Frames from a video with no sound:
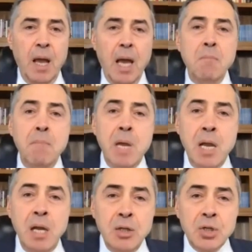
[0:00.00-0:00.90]
And
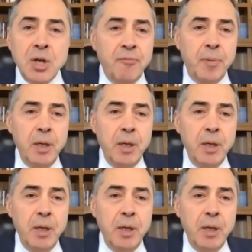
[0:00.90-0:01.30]
millions of